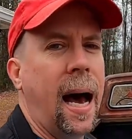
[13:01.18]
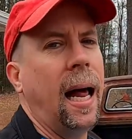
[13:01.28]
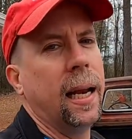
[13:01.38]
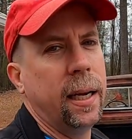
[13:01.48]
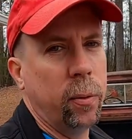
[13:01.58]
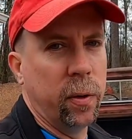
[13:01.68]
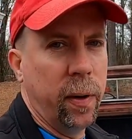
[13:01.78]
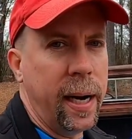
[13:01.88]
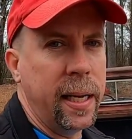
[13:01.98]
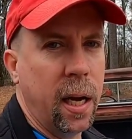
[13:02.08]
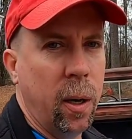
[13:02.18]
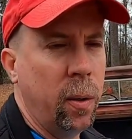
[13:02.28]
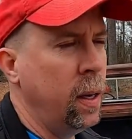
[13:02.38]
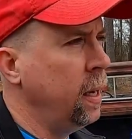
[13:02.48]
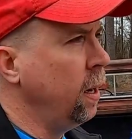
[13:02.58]
Dolly on the
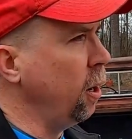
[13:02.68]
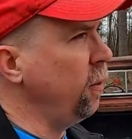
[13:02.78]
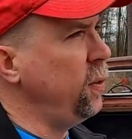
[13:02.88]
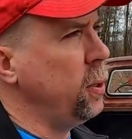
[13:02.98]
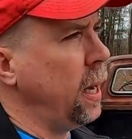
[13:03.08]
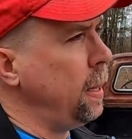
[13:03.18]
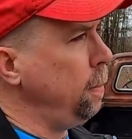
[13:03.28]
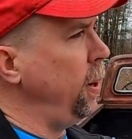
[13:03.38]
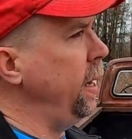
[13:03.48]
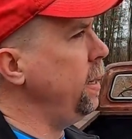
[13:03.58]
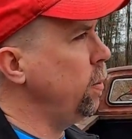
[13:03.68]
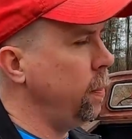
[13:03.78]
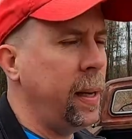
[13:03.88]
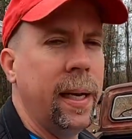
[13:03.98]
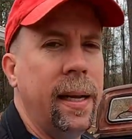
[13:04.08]
radio, or if you can't play
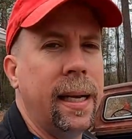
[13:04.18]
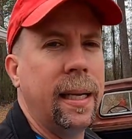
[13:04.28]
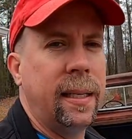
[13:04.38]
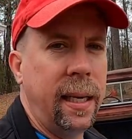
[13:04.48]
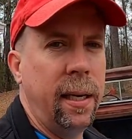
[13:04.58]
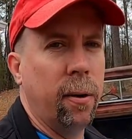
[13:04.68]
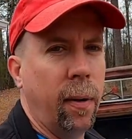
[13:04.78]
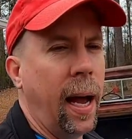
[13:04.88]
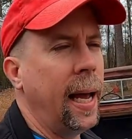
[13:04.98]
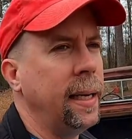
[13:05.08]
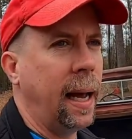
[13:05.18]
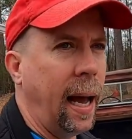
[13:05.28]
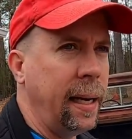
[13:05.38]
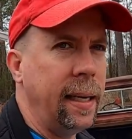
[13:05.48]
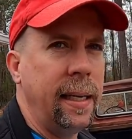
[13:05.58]
when me and Nikki T are riding,
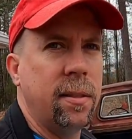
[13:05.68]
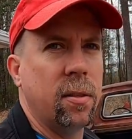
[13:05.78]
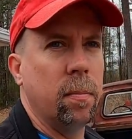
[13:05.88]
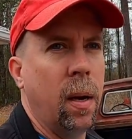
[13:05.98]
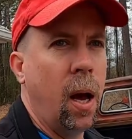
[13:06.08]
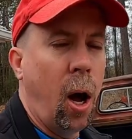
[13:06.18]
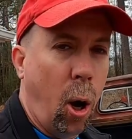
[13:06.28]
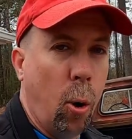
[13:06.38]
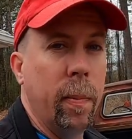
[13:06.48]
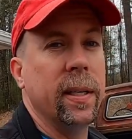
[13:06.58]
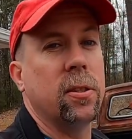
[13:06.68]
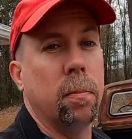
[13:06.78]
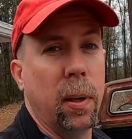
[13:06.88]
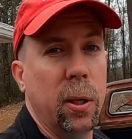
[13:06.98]
I need some old Mr.